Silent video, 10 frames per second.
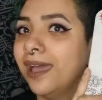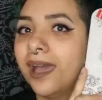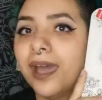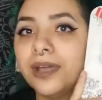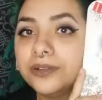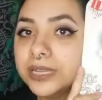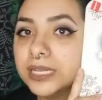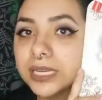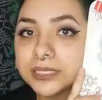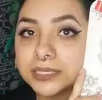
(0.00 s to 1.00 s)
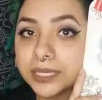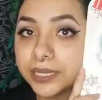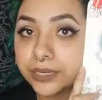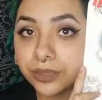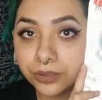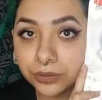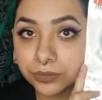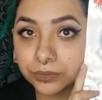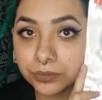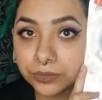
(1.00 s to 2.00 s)
How could I say
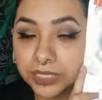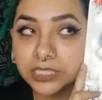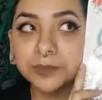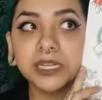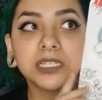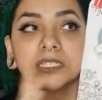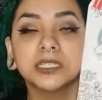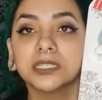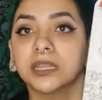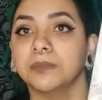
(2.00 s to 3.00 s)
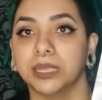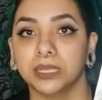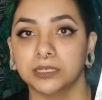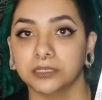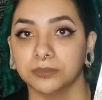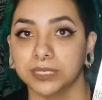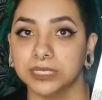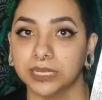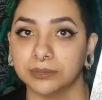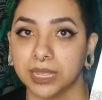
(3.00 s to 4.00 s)
no? Especially since I'm making so many
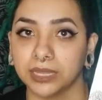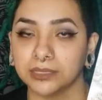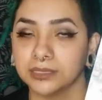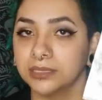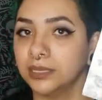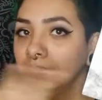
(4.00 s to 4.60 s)
damn hats.